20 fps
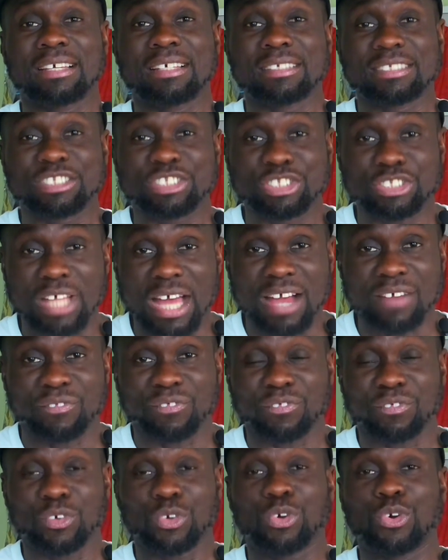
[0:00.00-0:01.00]
staff
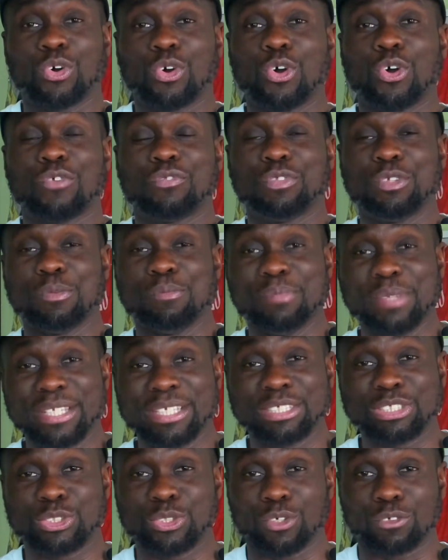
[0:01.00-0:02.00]
of the
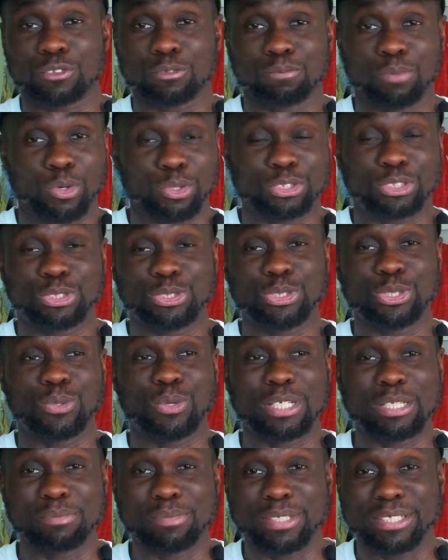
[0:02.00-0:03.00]
Ministry of Sports. Do you know
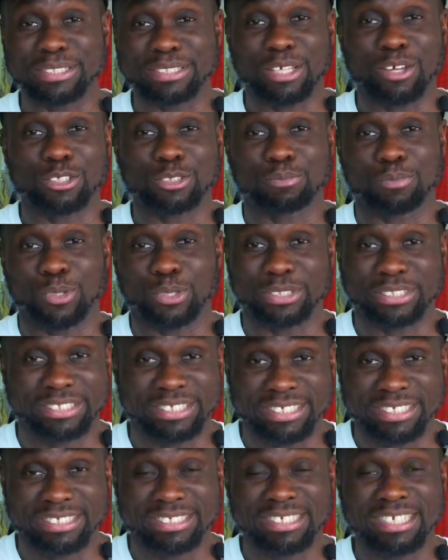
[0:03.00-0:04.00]
what the Minister of Sports
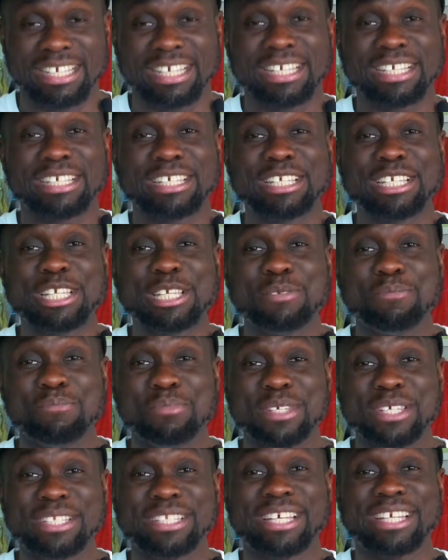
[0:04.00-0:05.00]
did? He
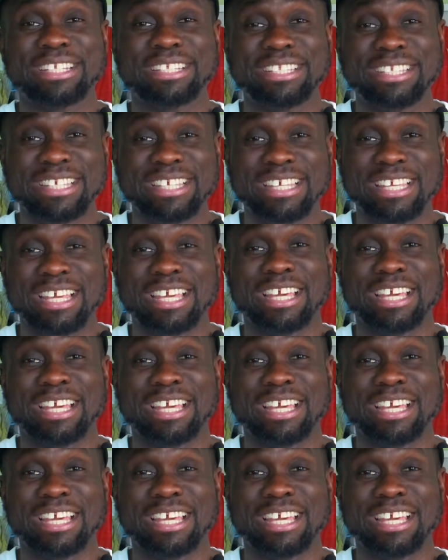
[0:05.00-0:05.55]
immediately